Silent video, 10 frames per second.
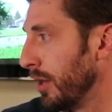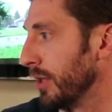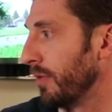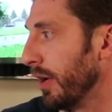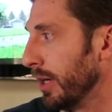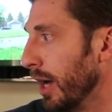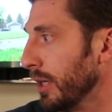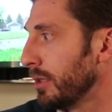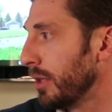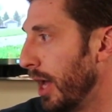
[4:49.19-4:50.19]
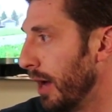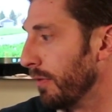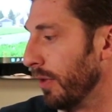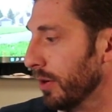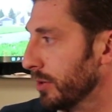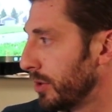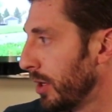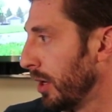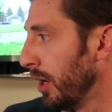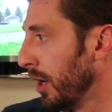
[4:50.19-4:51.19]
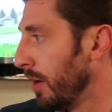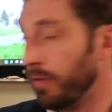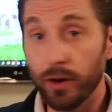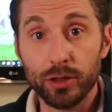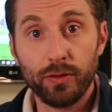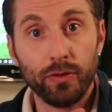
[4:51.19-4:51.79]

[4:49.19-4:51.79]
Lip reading: That's very nice to have those first